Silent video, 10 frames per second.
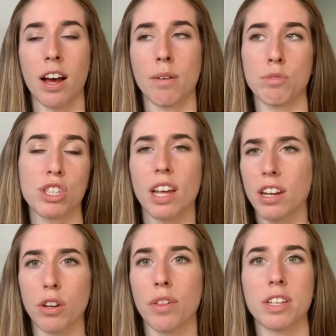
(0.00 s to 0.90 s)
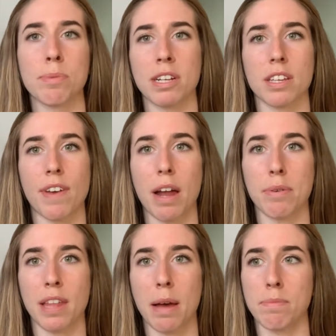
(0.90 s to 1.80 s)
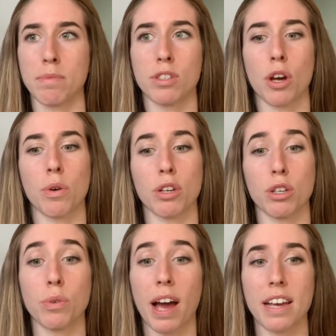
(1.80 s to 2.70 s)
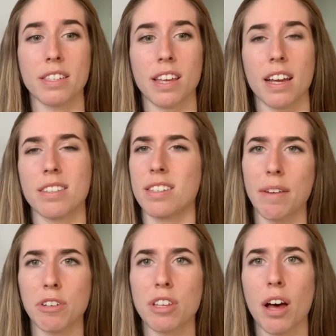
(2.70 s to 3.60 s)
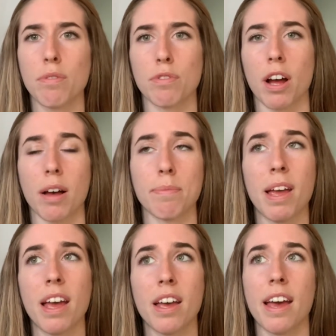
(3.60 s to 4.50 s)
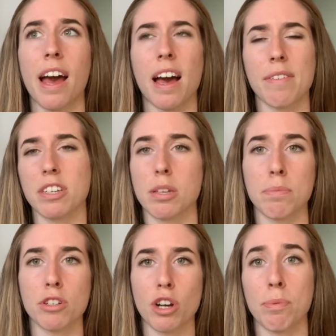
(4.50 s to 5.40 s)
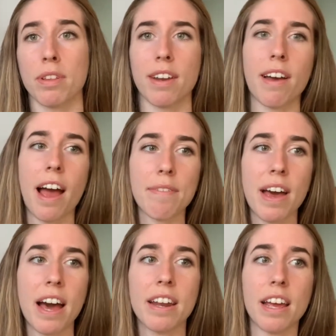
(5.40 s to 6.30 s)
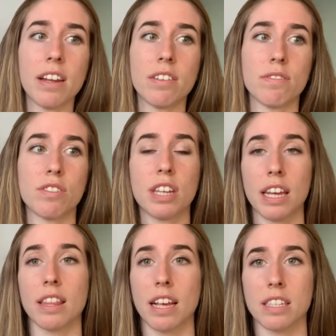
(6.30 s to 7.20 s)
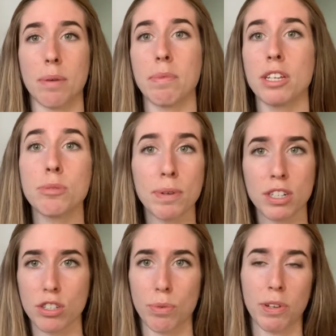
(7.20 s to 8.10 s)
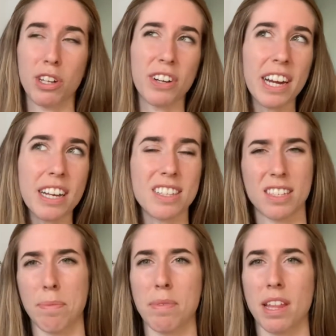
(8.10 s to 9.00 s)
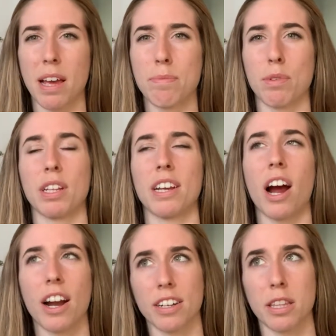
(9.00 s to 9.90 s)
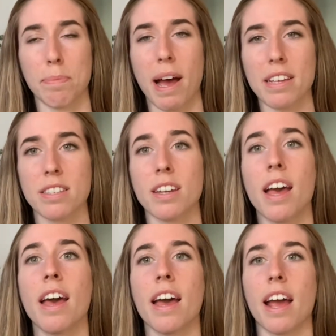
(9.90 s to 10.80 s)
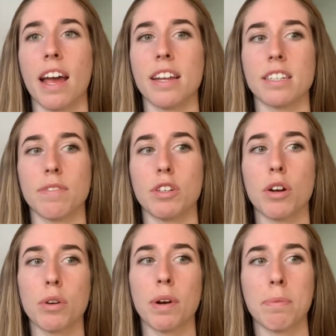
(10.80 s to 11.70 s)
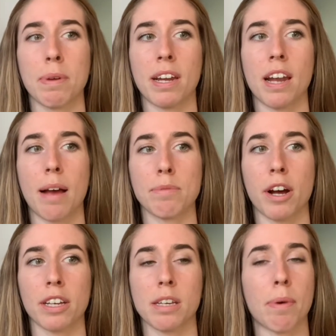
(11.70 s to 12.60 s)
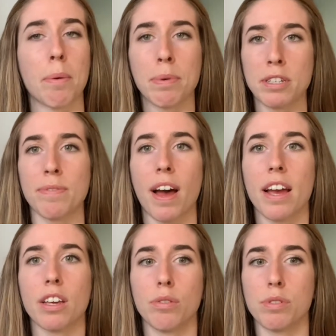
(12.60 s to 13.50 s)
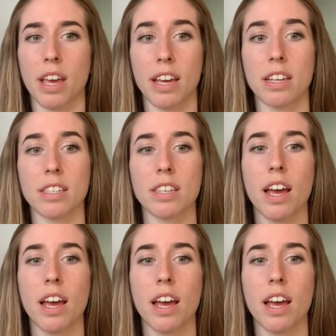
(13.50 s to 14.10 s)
just letting you know the experience I've had with them so you guys can save yourself from having some of the trouble that I've had, and seeing that some of these printers are really great and some of them really aren't the best. And if you don't know what I mean, I'm talking about Printify uses